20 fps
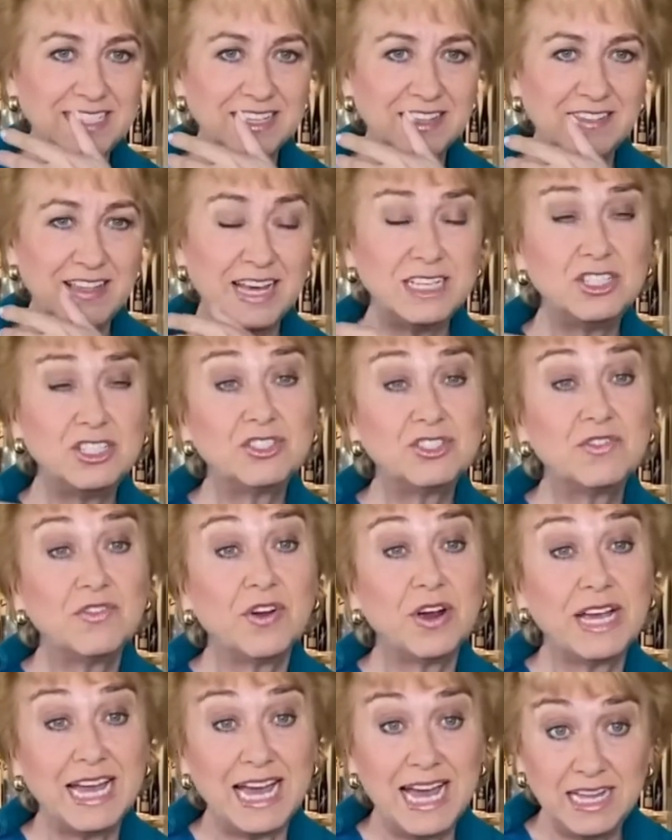And that is just
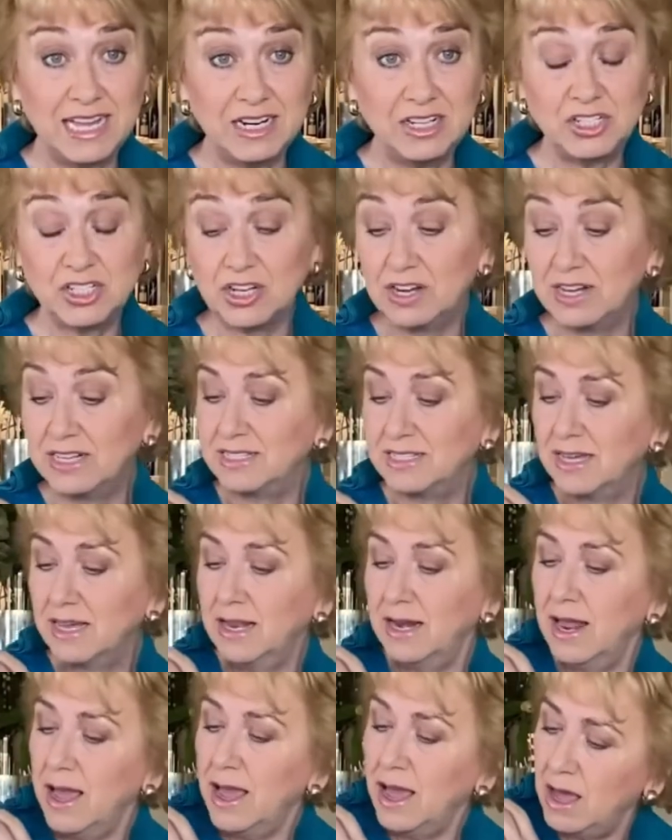very energizing and
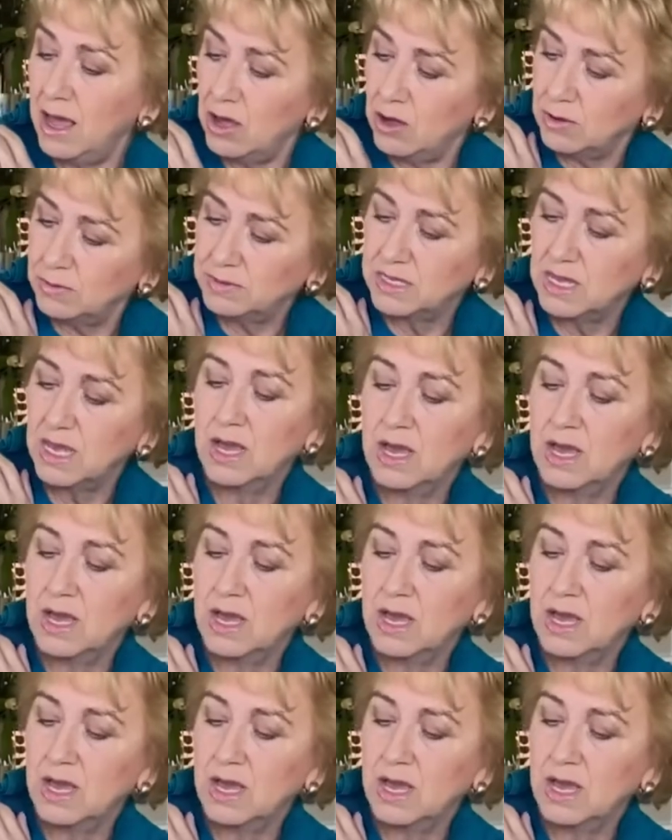helps